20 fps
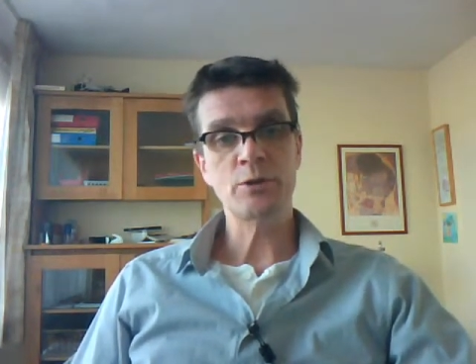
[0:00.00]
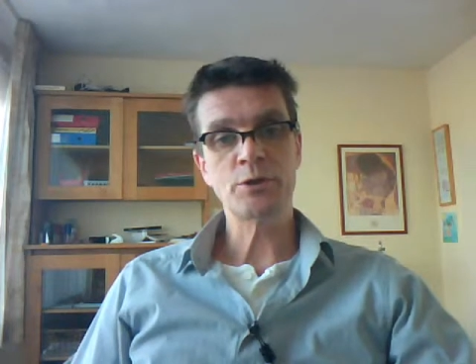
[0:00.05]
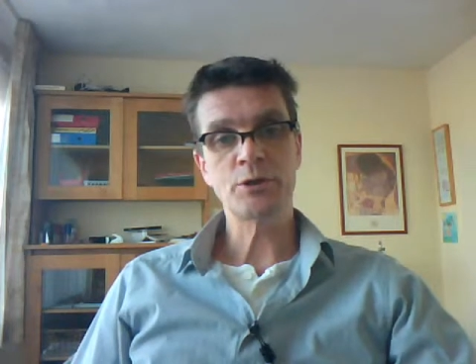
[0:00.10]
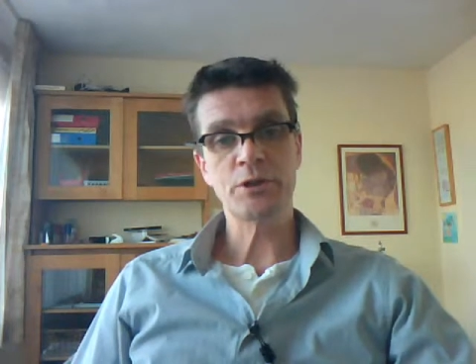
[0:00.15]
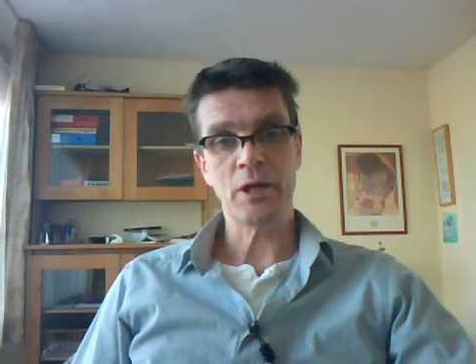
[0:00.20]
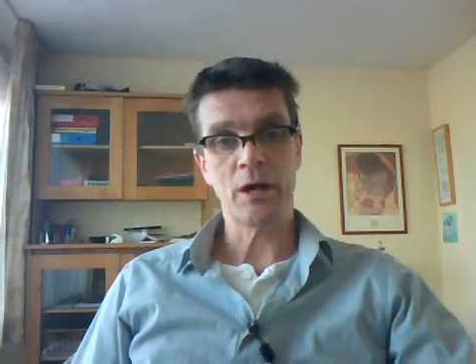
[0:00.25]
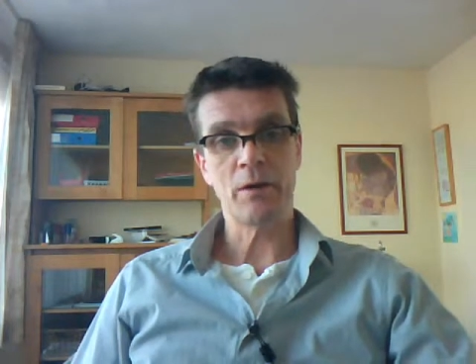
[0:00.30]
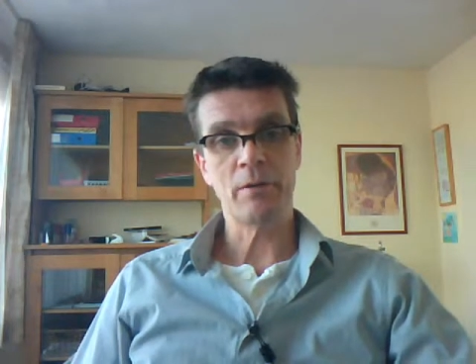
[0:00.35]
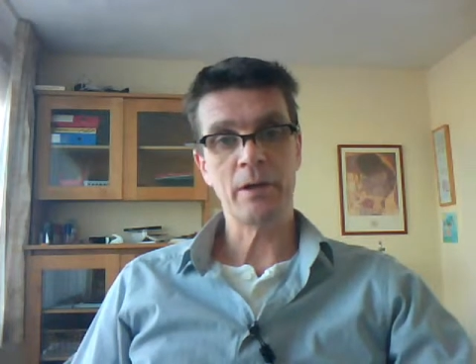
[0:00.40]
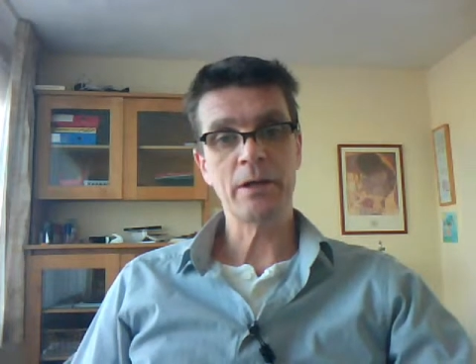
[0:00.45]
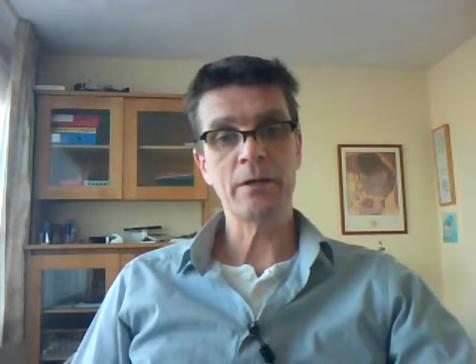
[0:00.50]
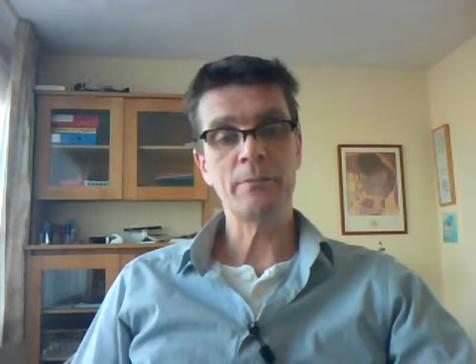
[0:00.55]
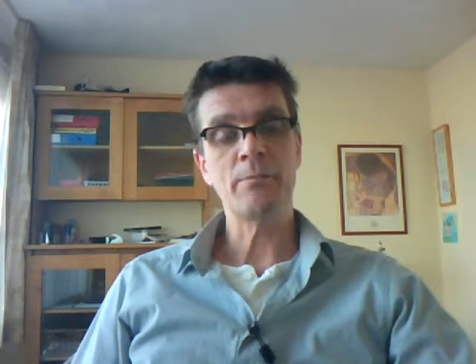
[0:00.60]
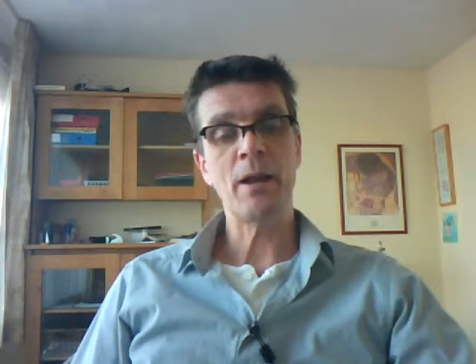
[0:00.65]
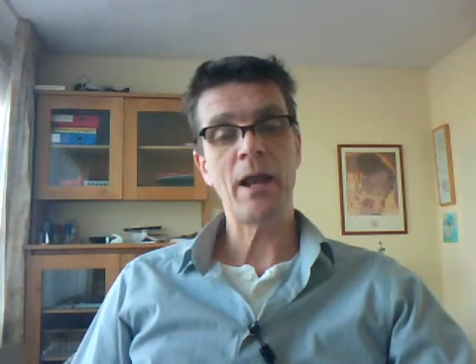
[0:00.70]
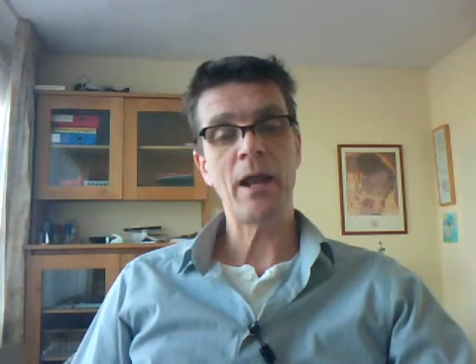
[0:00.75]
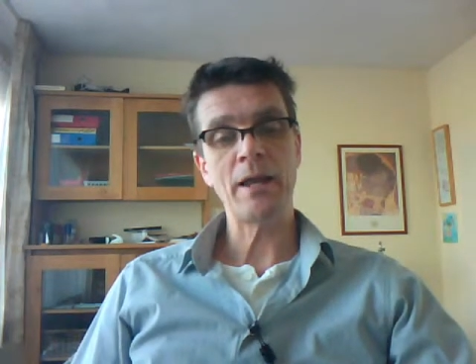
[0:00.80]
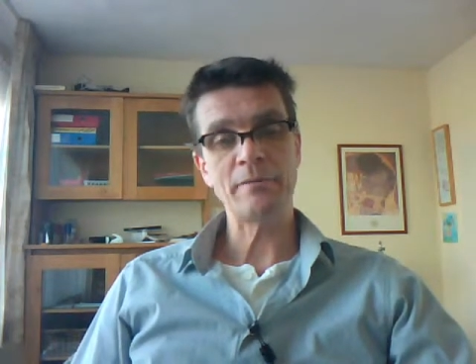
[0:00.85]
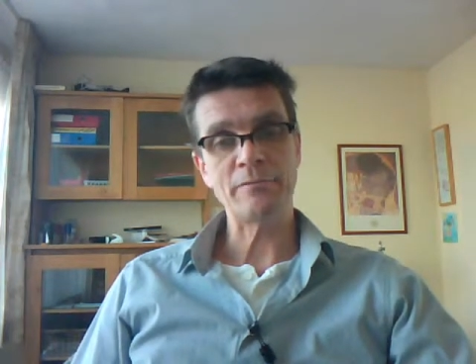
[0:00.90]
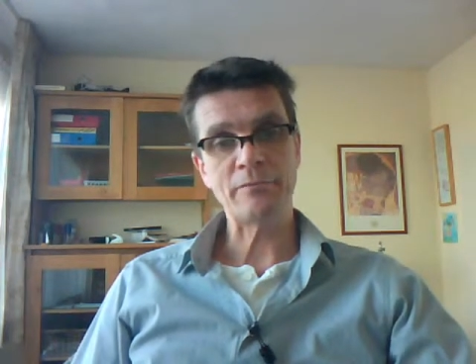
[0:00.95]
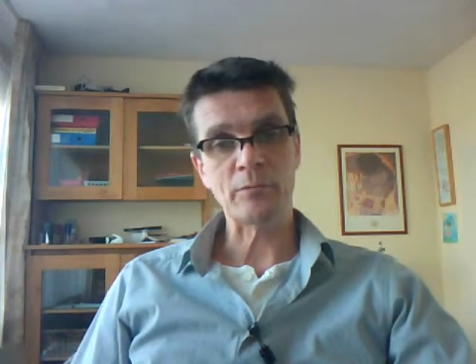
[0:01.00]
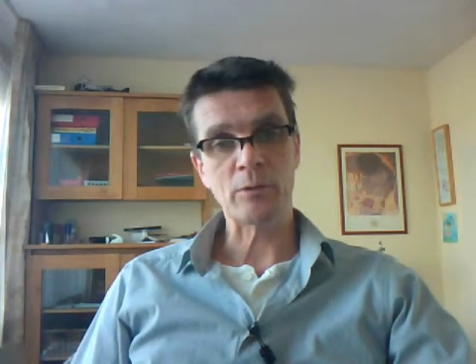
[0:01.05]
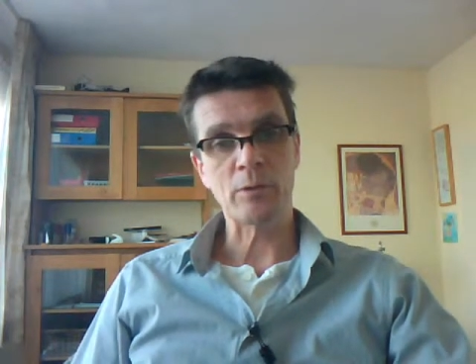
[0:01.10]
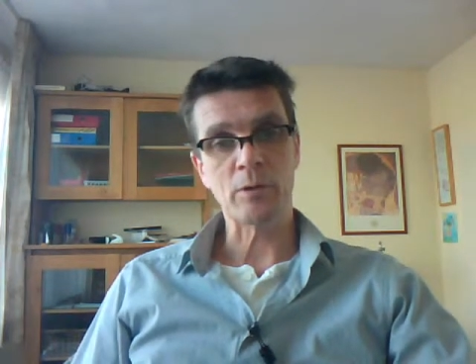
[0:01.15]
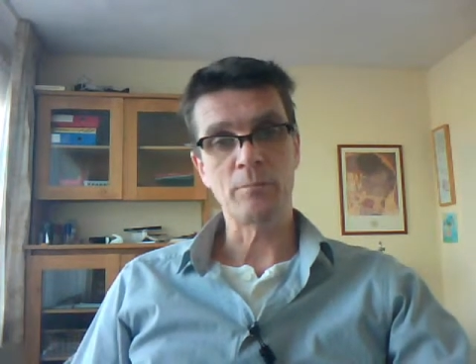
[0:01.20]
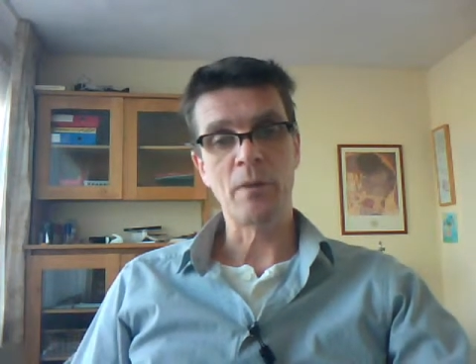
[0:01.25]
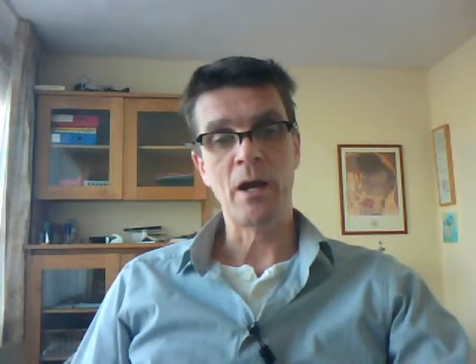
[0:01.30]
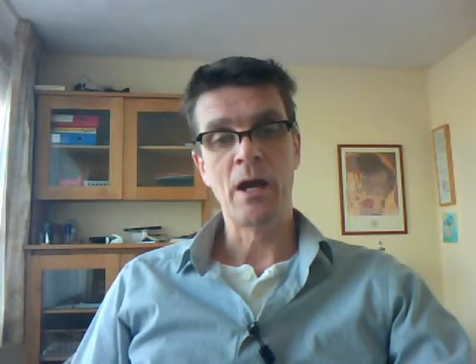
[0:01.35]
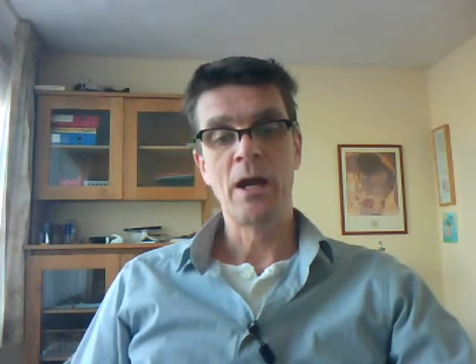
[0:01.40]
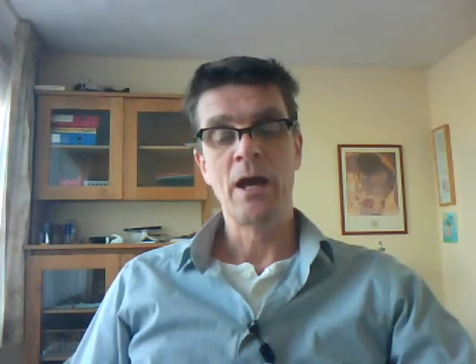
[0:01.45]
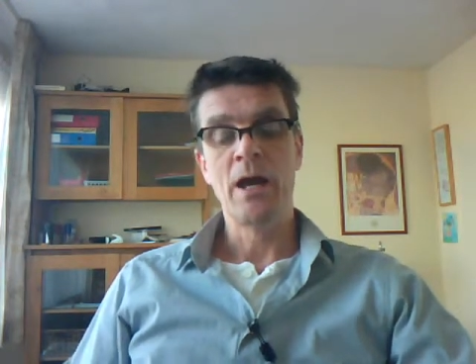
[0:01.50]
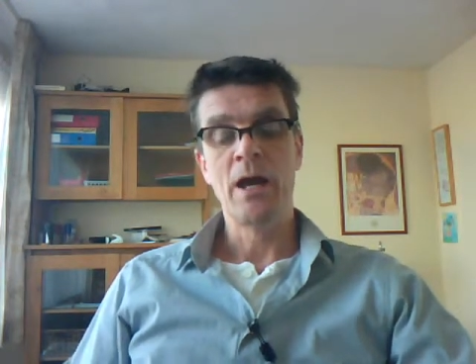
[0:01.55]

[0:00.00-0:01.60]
sharing platform.